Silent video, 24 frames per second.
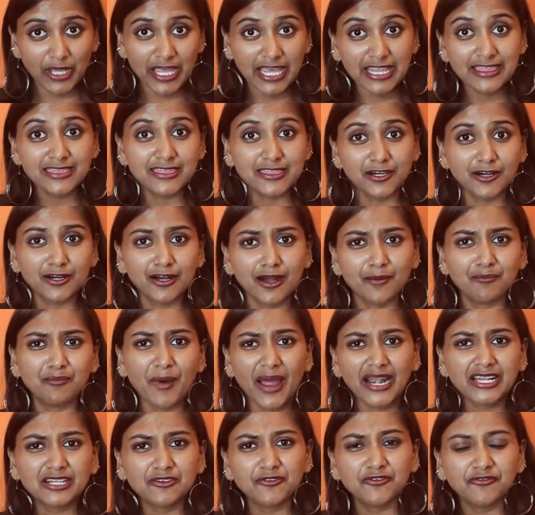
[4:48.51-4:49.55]
in the
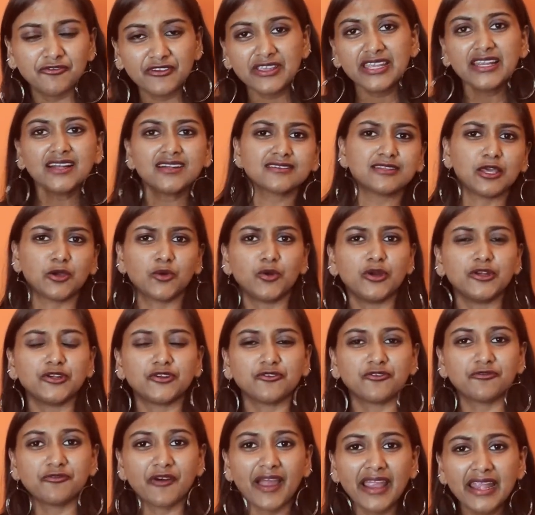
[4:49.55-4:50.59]
battlefield, they're going
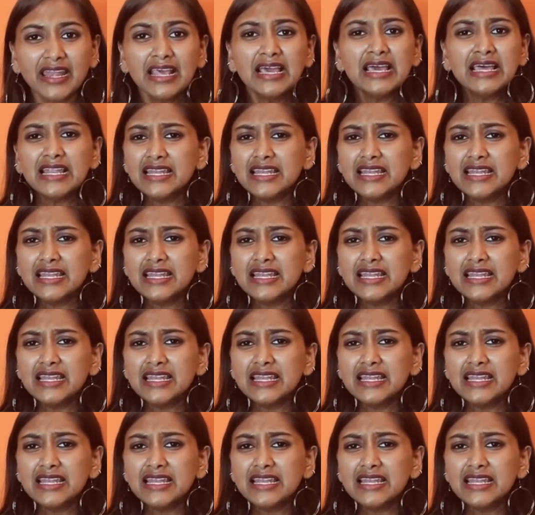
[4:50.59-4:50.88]
to fight.